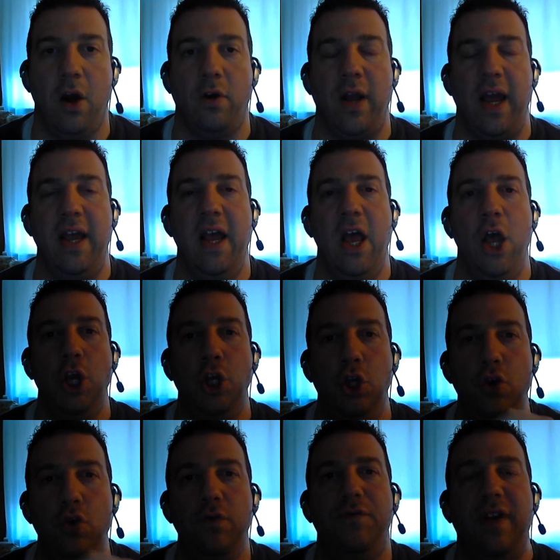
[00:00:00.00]
Okay,
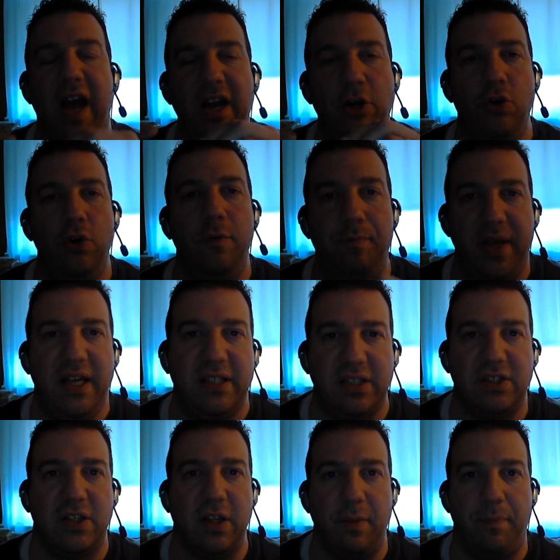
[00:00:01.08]
you've got good
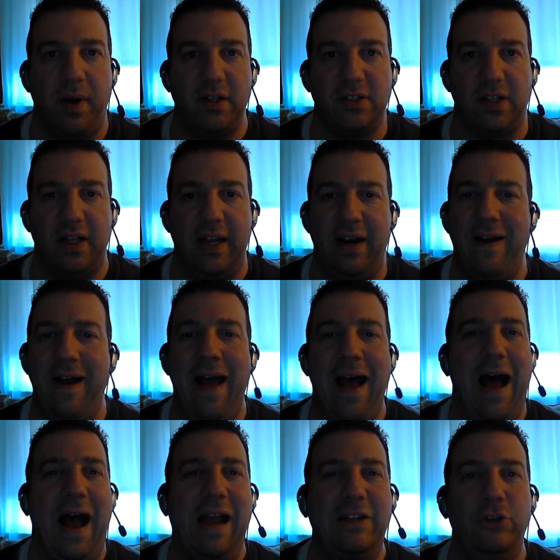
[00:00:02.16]
pieces to the puzzle here.
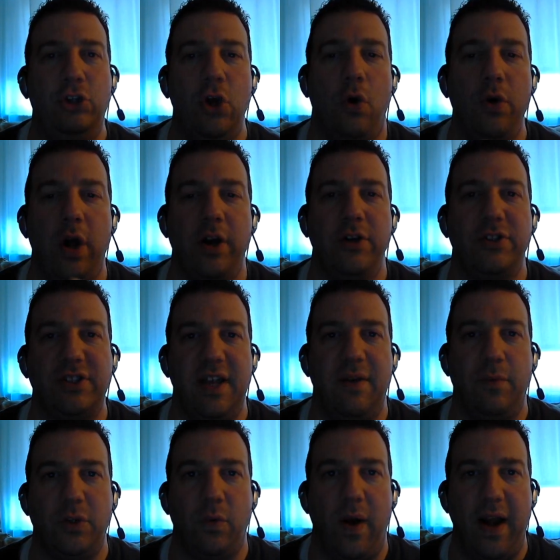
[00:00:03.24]
I don't
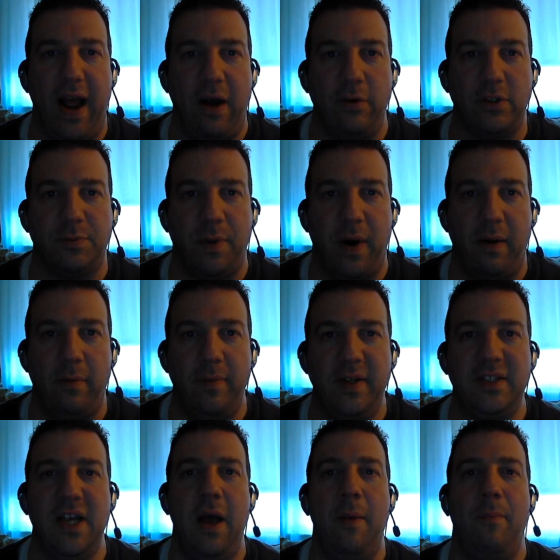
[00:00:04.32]
understand what Dwight Howard's problem
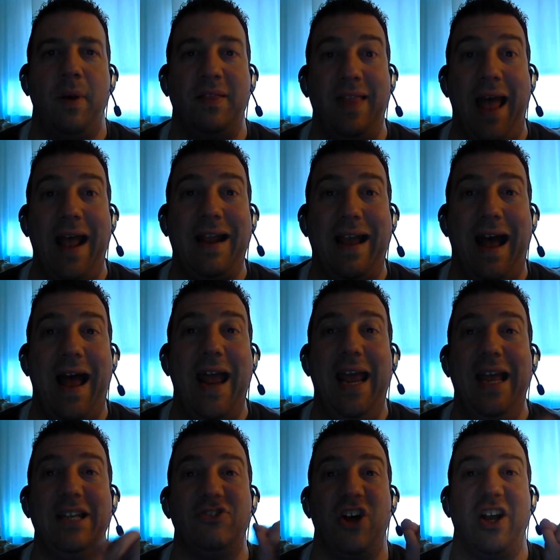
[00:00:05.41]
is, but that guy
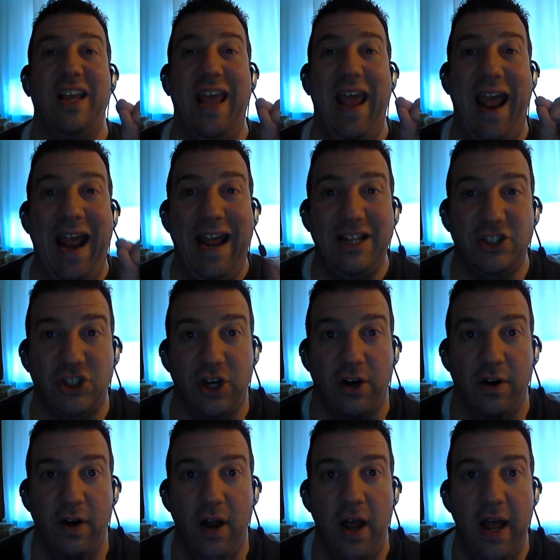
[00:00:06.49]
is a
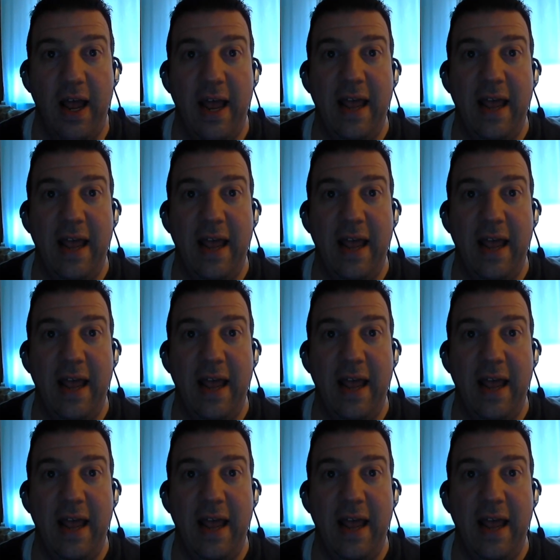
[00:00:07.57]
cancer.